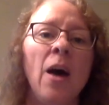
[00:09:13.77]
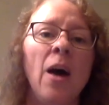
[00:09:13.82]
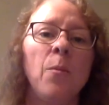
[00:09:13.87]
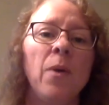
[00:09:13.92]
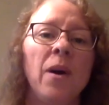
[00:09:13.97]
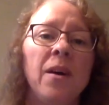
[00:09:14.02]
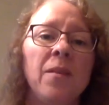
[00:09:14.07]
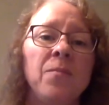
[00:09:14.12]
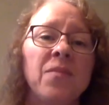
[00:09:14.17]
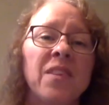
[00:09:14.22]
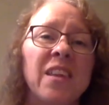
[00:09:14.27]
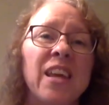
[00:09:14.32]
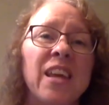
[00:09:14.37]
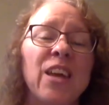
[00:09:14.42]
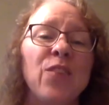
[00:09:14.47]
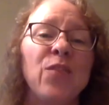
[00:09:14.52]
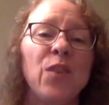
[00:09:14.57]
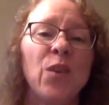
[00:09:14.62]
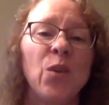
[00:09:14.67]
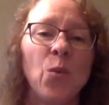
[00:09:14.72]
But
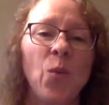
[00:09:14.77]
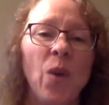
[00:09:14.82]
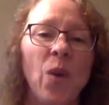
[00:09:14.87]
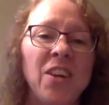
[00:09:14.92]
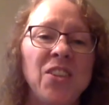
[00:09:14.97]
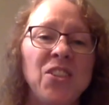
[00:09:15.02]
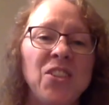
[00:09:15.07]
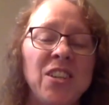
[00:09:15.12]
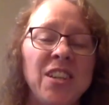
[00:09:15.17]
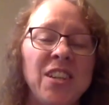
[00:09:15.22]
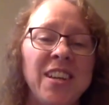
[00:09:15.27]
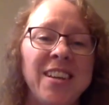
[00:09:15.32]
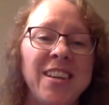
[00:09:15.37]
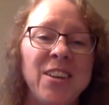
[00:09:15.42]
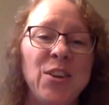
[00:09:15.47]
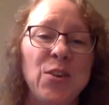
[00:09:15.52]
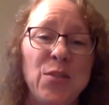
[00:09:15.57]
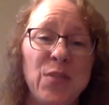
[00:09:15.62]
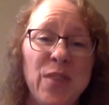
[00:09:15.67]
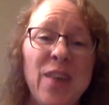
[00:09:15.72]
if you're watching
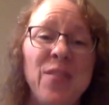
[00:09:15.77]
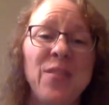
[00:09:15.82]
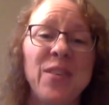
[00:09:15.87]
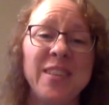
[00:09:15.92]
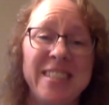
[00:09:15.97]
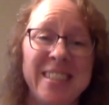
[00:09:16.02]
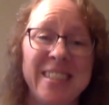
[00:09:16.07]
your favorite